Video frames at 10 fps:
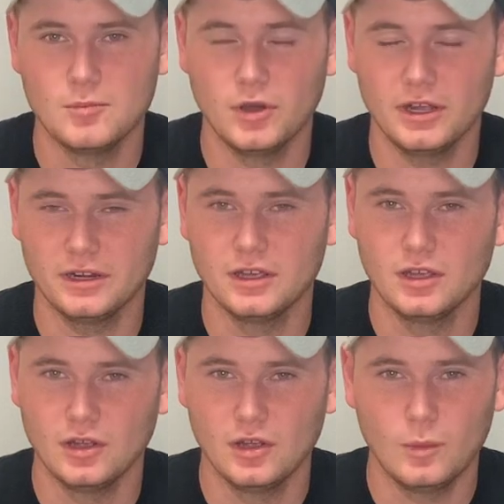But
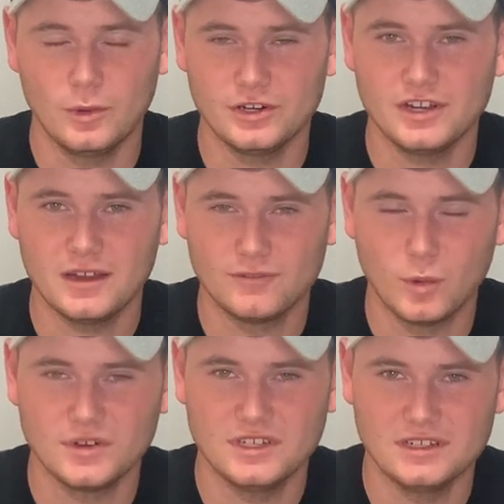when you're down
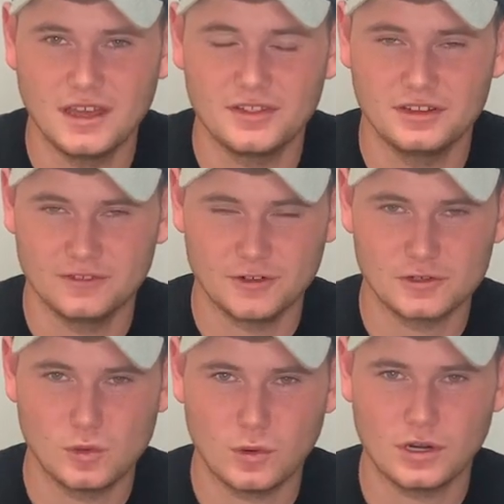14 nothing in the
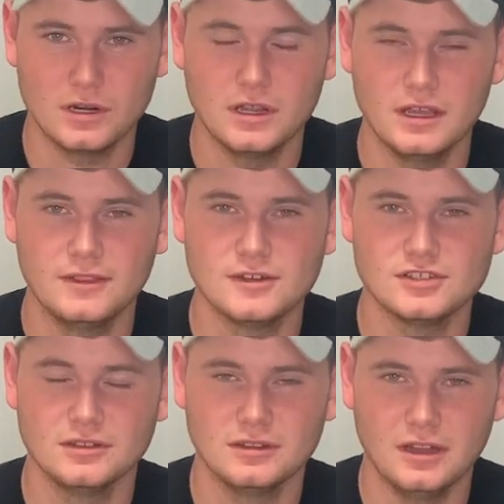first quarter, there's
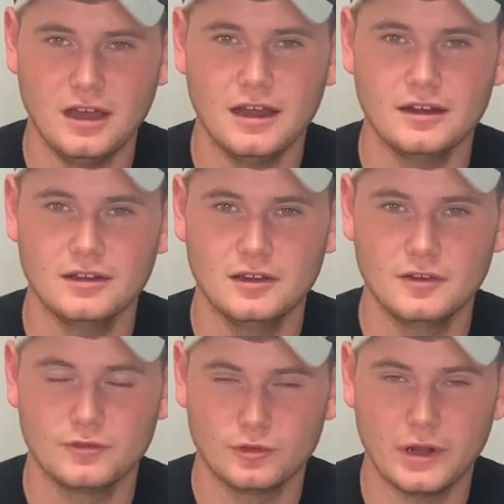a lot
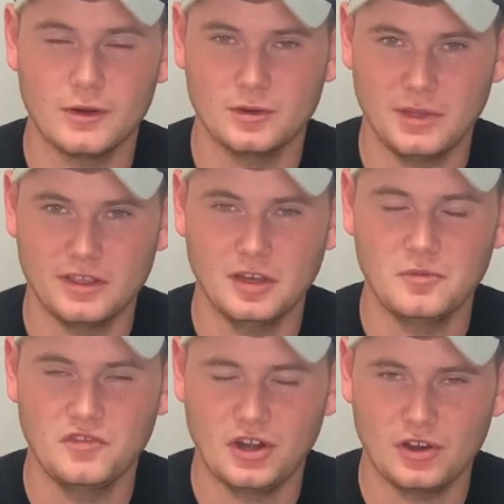of ground to make
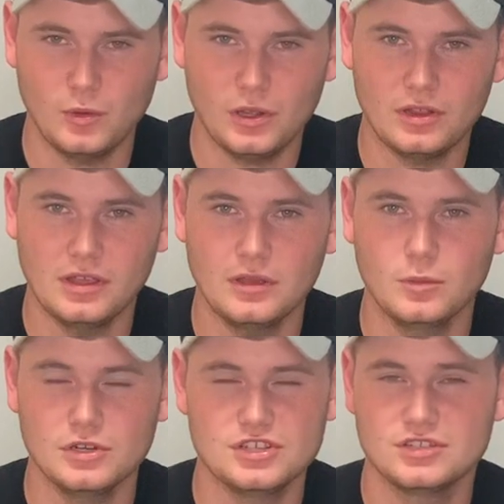up very quickly,
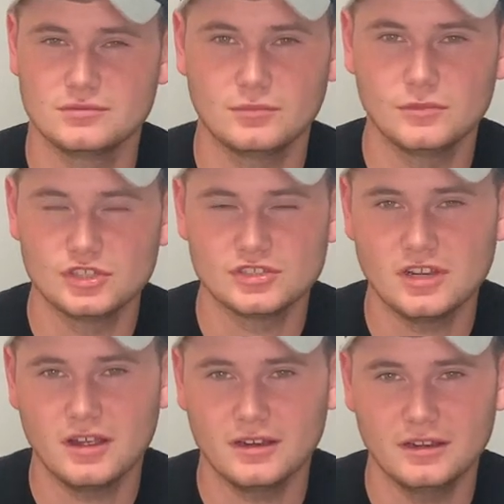which is just
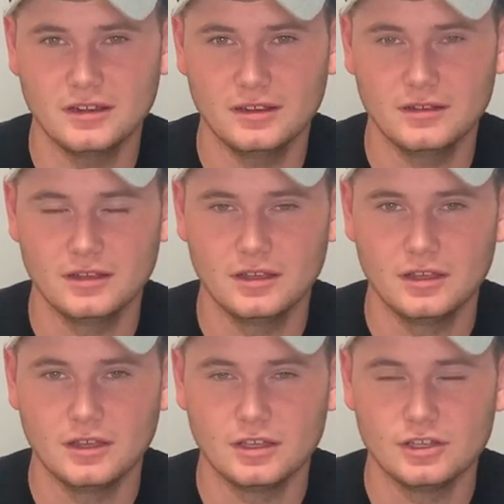not
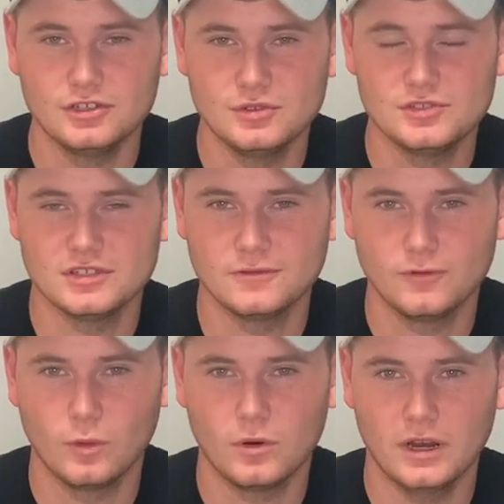conducive
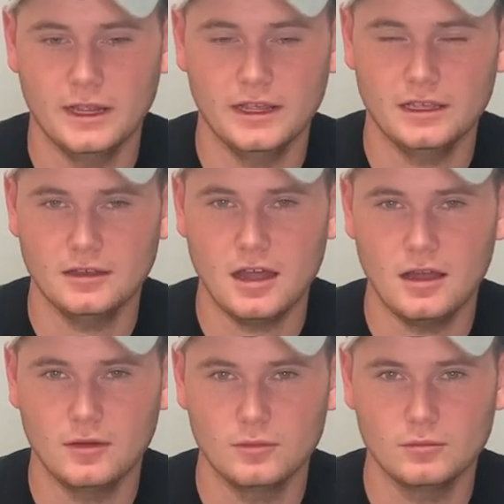for a,
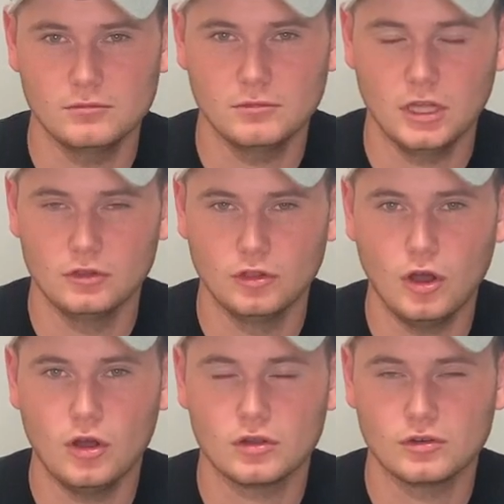a
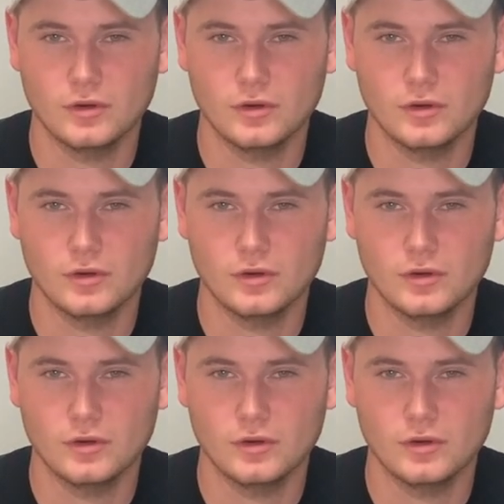long